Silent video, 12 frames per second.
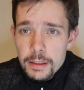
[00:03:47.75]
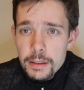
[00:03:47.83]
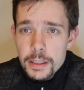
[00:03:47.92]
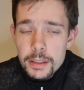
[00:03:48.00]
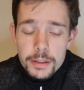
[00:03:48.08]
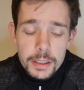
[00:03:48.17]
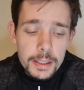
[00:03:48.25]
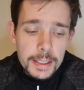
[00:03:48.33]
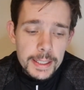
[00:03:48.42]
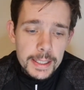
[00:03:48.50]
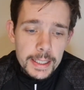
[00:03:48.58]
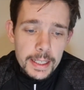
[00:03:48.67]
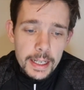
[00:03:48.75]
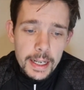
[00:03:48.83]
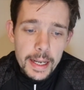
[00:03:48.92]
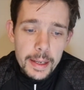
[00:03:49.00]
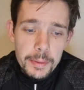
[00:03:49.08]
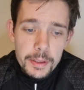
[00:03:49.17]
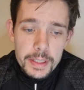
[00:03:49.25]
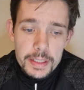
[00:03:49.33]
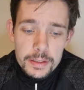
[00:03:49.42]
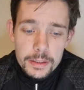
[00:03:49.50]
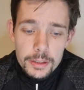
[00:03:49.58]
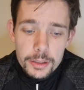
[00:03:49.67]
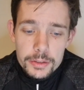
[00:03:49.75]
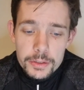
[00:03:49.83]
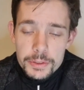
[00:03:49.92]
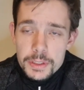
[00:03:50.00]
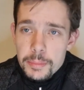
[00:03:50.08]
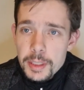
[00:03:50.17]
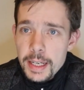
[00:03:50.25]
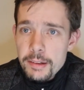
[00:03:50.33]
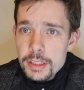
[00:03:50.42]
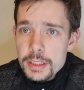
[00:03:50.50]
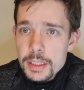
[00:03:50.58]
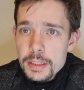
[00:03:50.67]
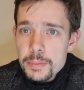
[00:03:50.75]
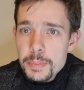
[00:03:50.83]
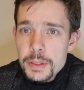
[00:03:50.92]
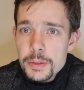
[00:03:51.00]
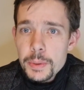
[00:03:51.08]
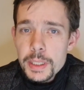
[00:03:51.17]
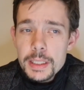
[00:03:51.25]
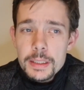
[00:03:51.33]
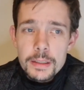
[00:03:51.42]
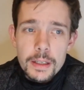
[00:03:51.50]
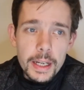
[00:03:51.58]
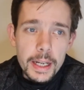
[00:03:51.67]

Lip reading: and I know that there's a lot of similarities between